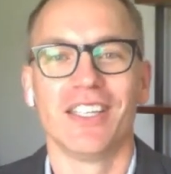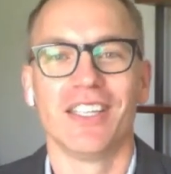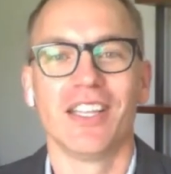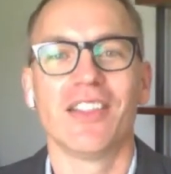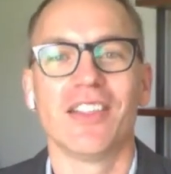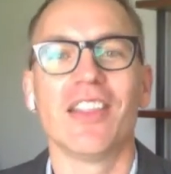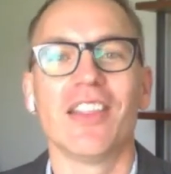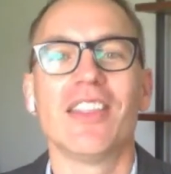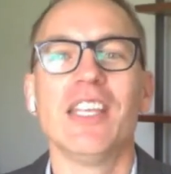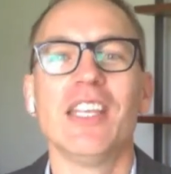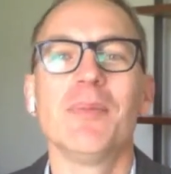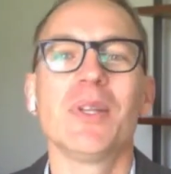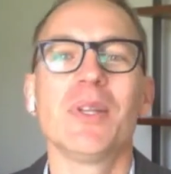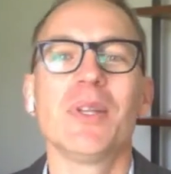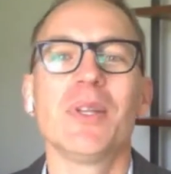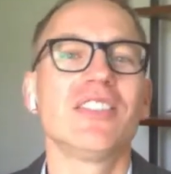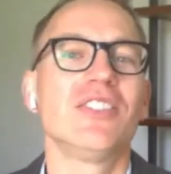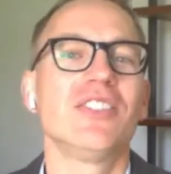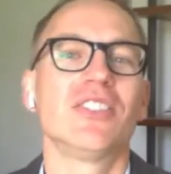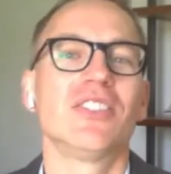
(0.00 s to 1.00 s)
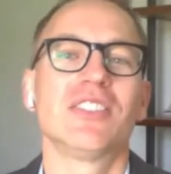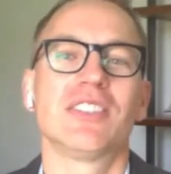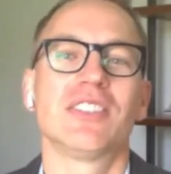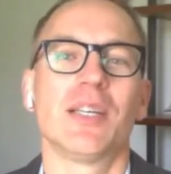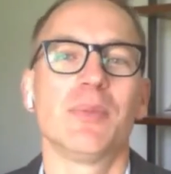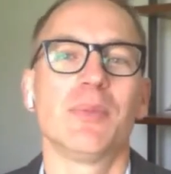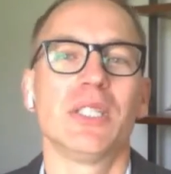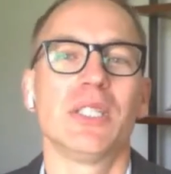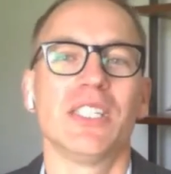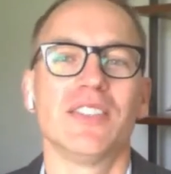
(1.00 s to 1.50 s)
The theme of this year's
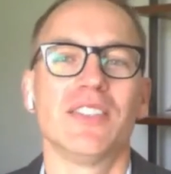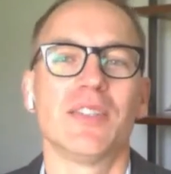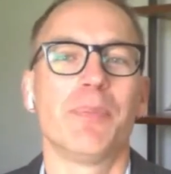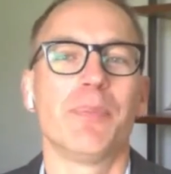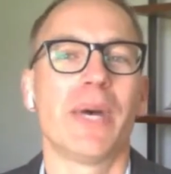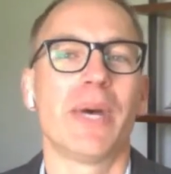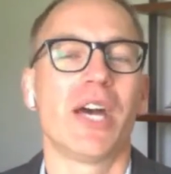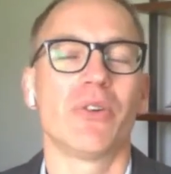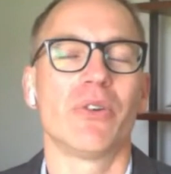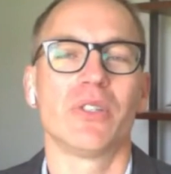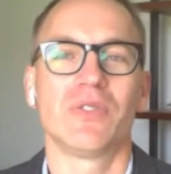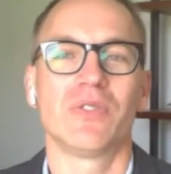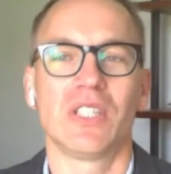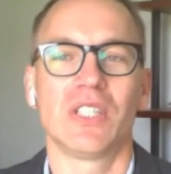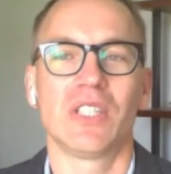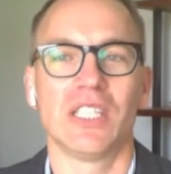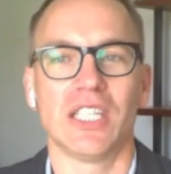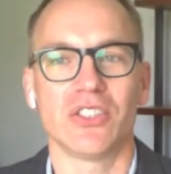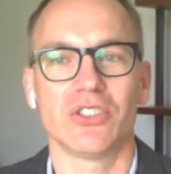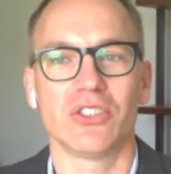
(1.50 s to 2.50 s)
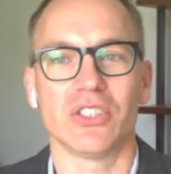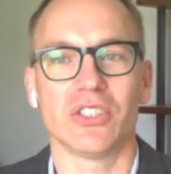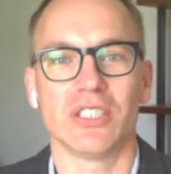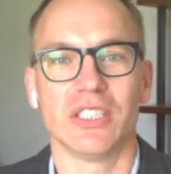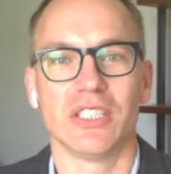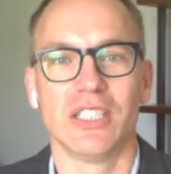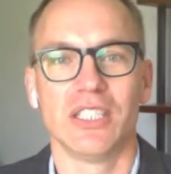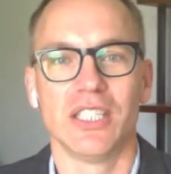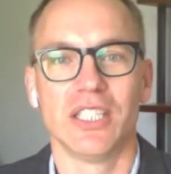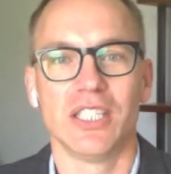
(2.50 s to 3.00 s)
summit is the power of
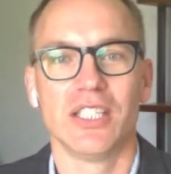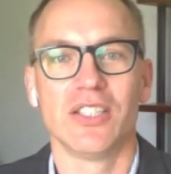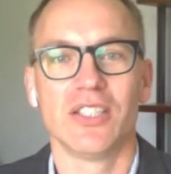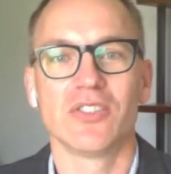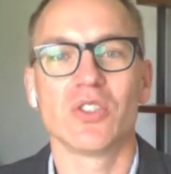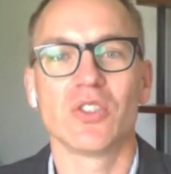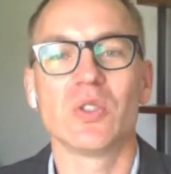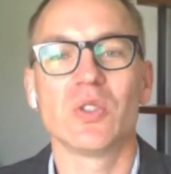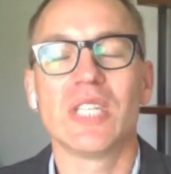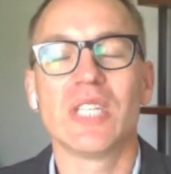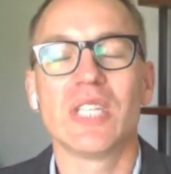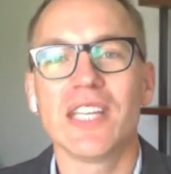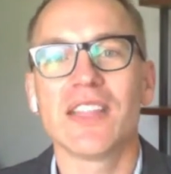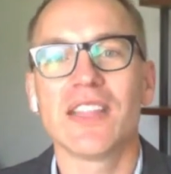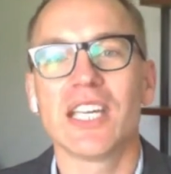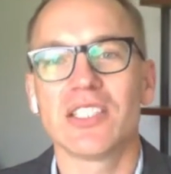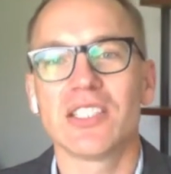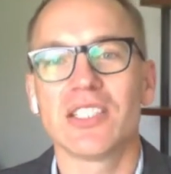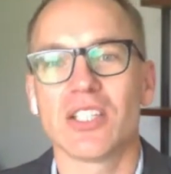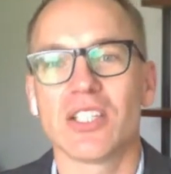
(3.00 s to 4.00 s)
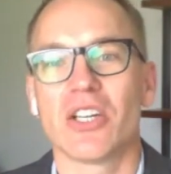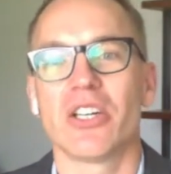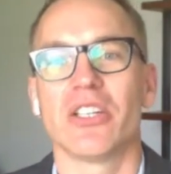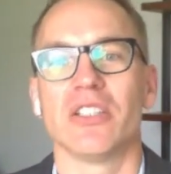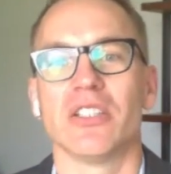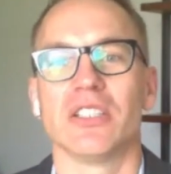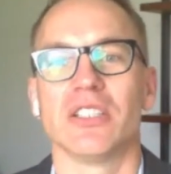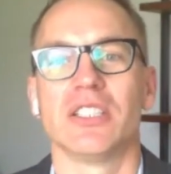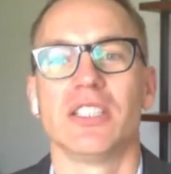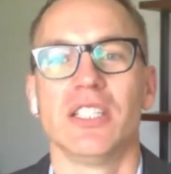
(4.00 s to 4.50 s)
connection. So take that to
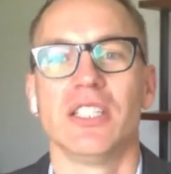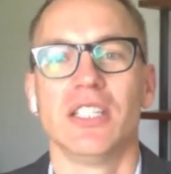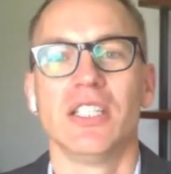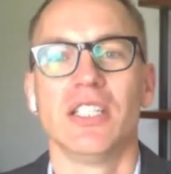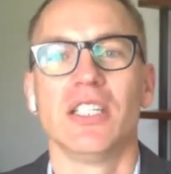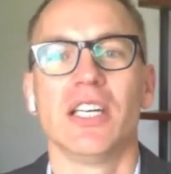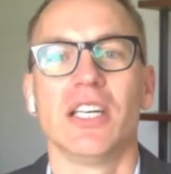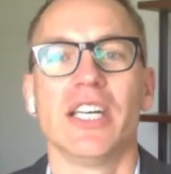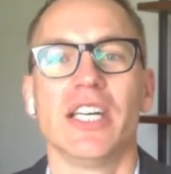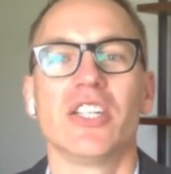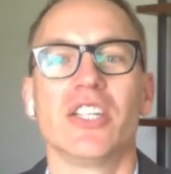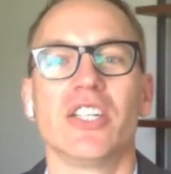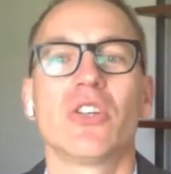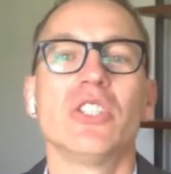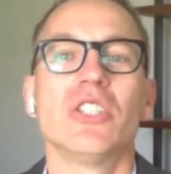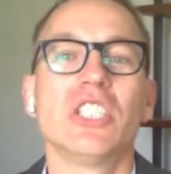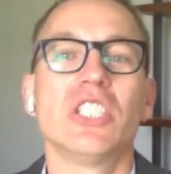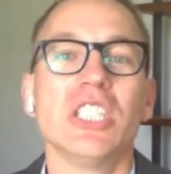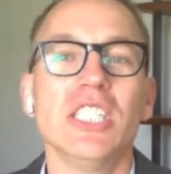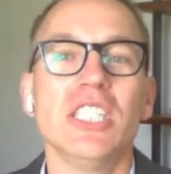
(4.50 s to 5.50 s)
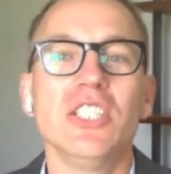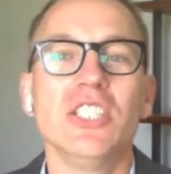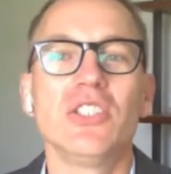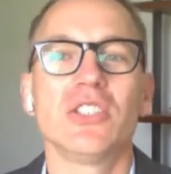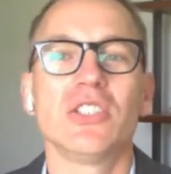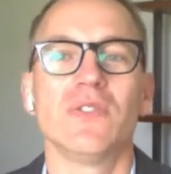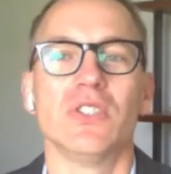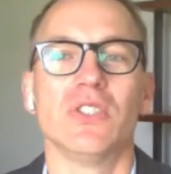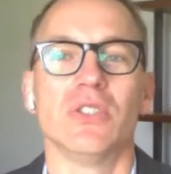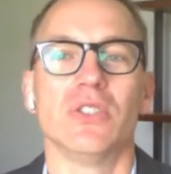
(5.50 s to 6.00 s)
heart. I encourage each
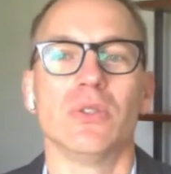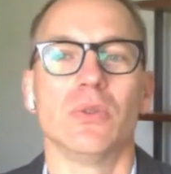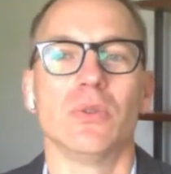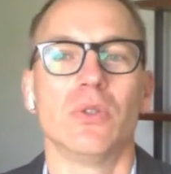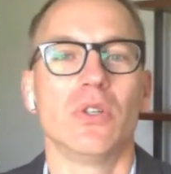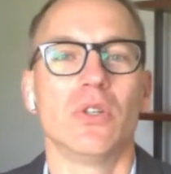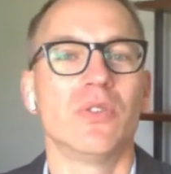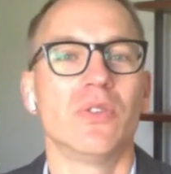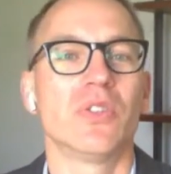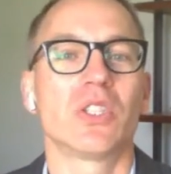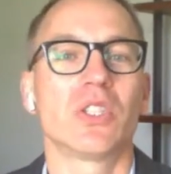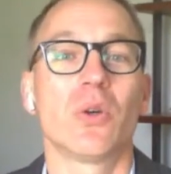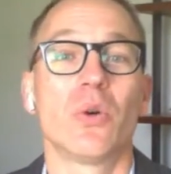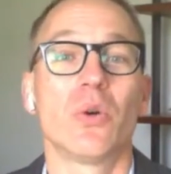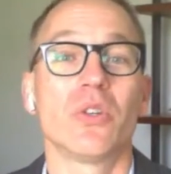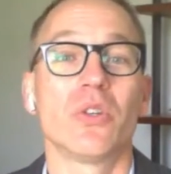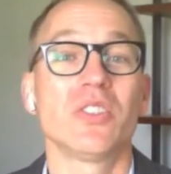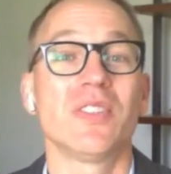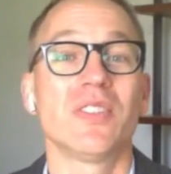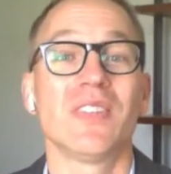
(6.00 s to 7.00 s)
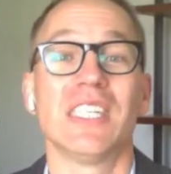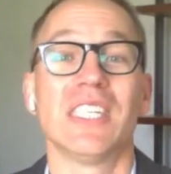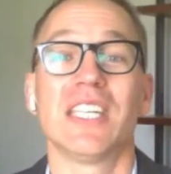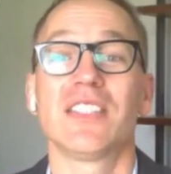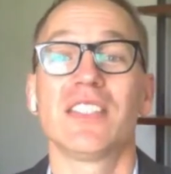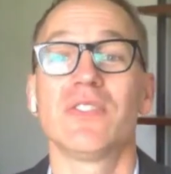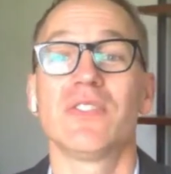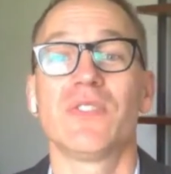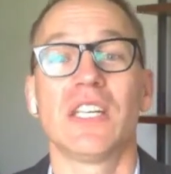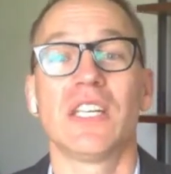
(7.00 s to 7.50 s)
of you, over the course of the
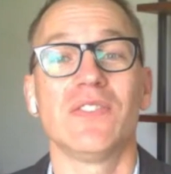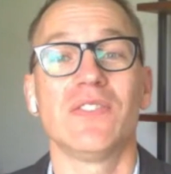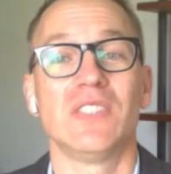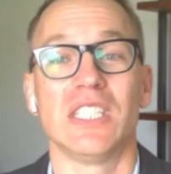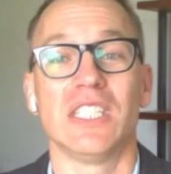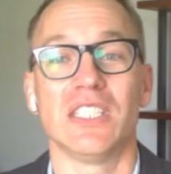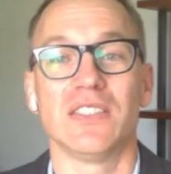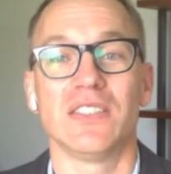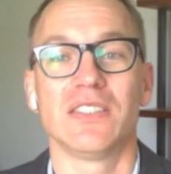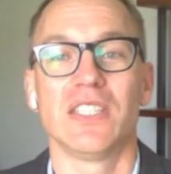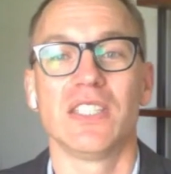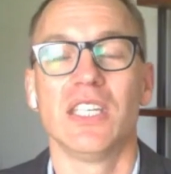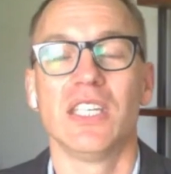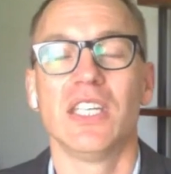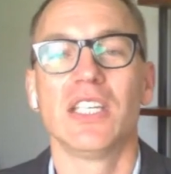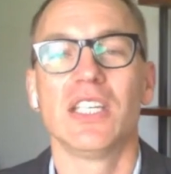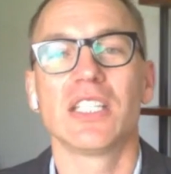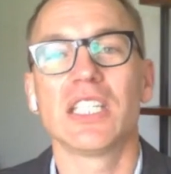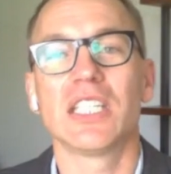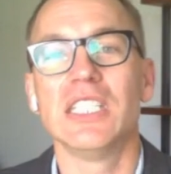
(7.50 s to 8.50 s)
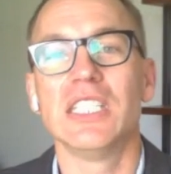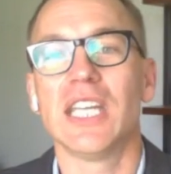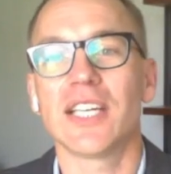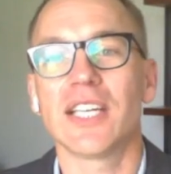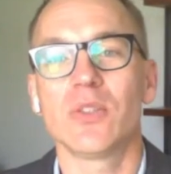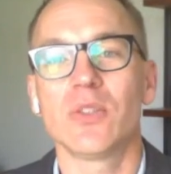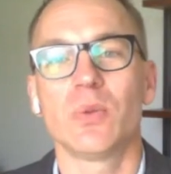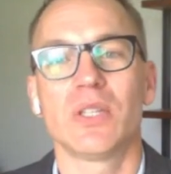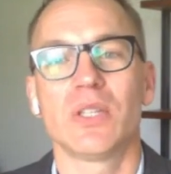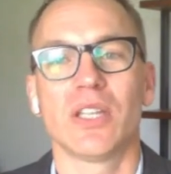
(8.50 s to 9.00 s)
next 5 days,
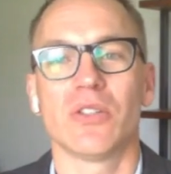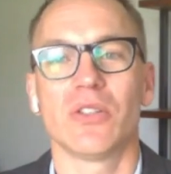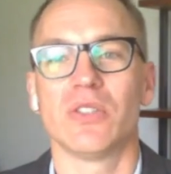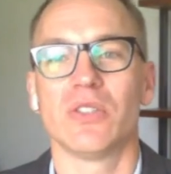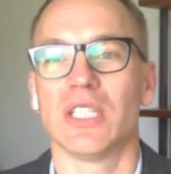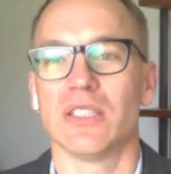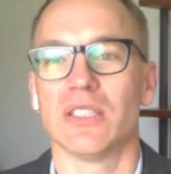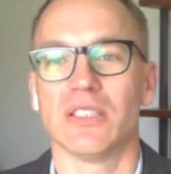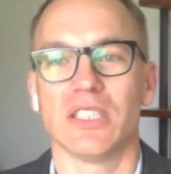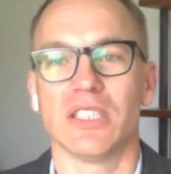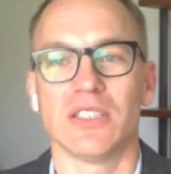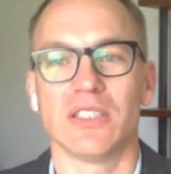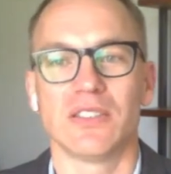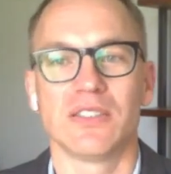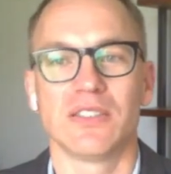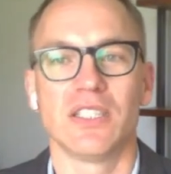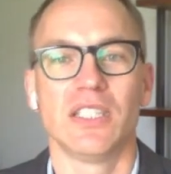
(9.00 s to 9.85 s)
connect with other delegates.